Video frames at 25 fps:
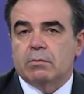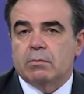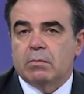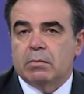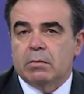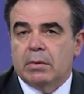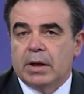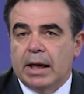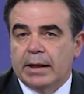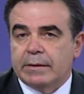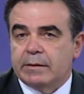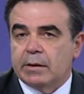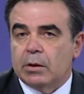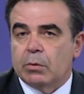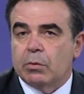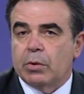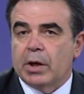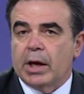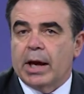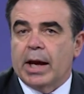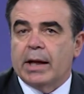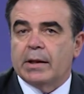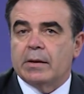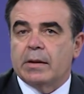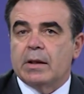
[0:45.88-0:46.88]
Later we
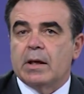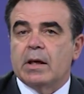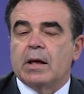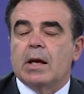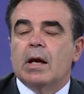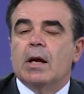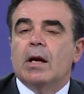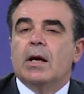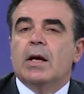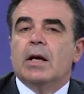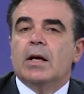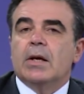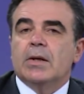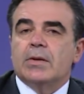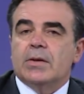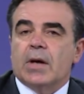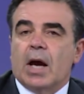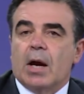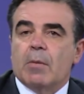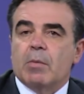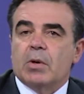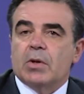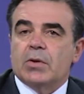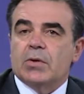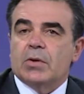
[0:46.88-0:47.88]
had the
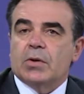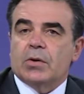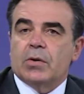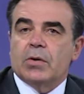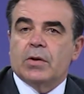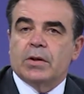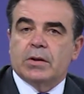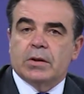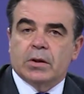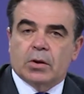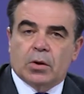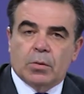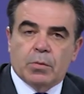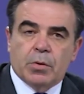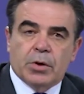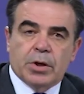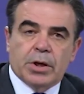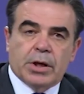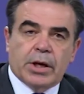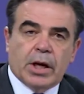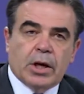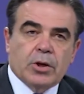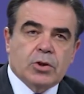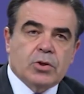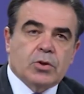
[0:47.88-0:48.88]
cybersecurity
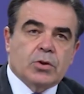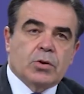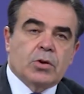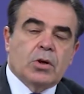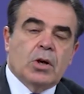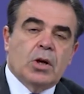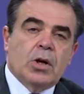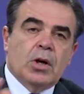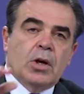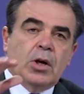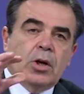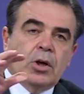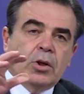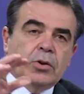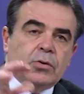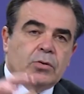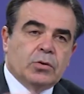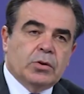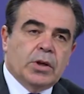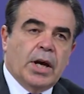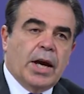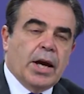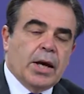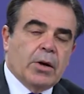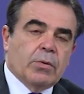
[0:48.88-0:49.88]
communication.
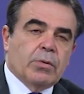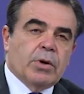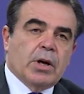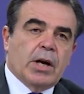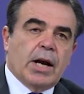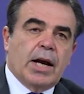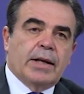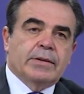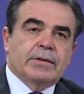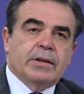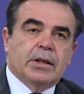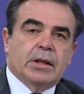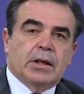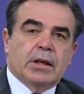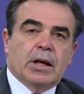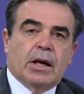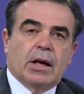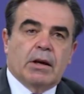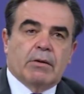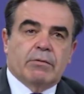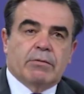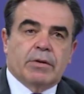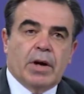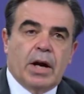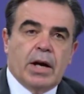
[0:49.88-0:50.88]
Today we're adding
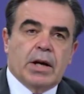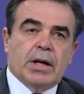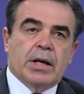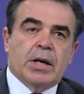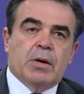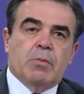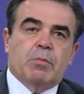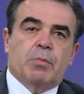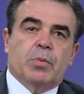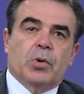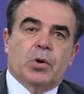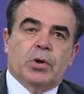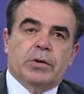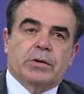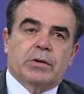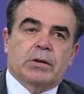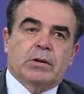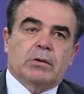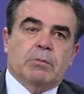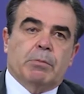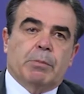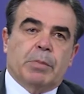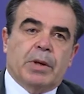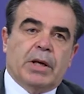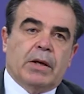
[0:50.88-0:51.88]
a very
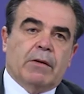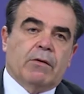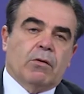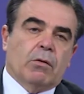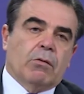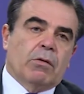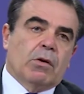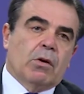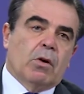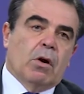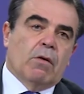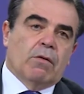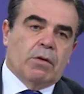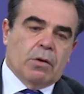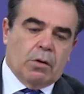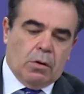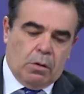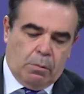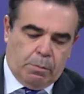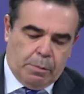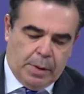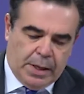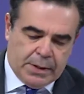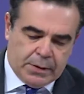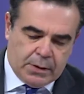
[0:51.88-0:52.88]
important piece of the overall
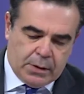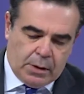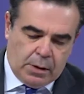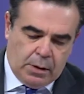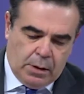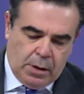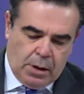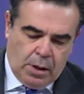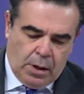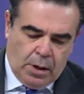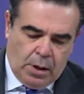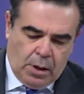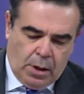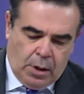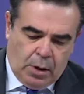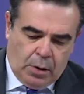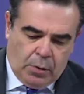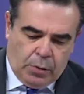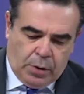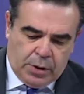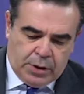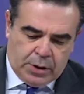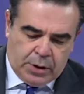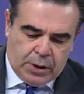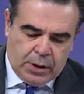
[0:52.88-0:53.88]
puzzle,
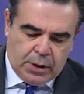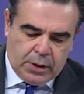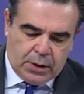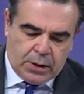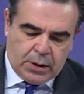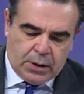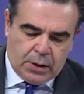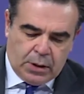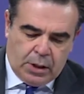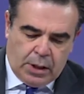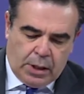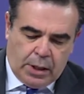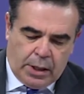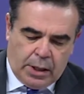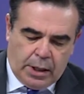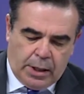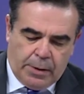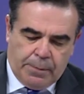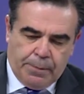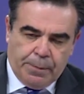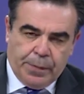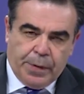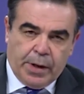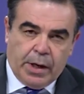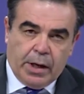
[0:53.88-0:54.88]
which is a
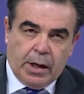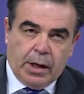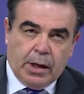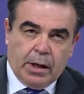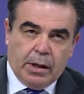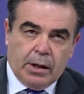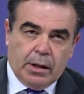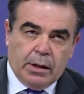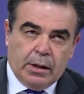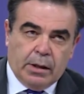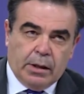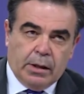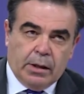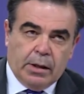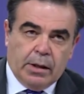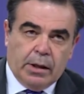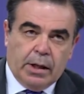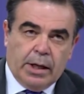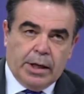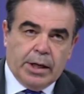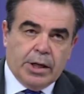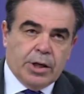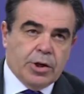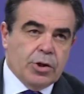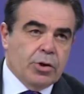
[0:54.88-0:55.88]

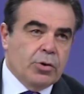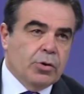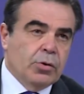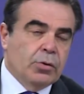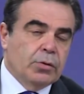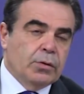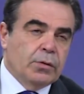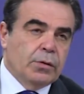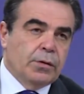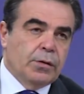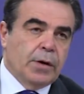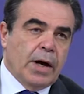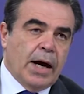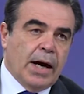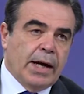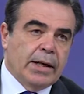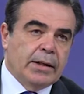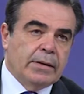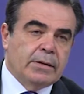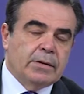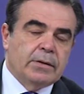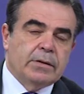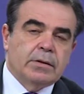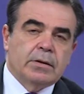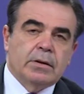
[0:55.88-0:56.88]
renewed
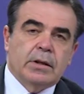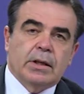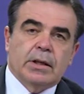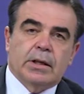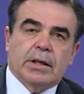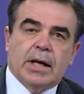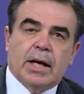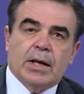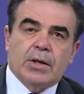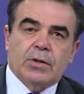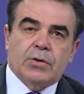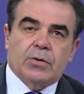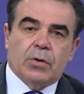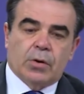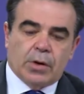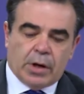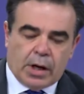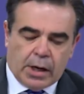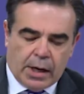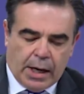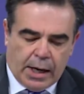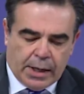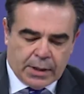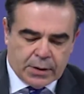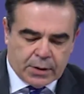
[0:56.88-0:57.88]
fight against
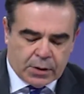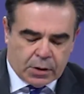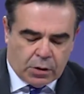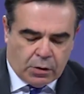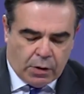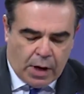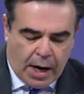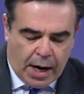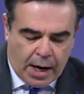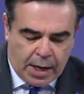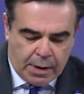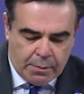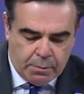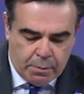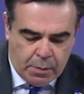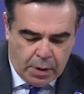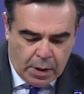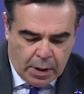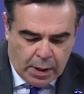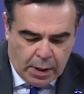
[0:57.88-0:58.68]
organized crime.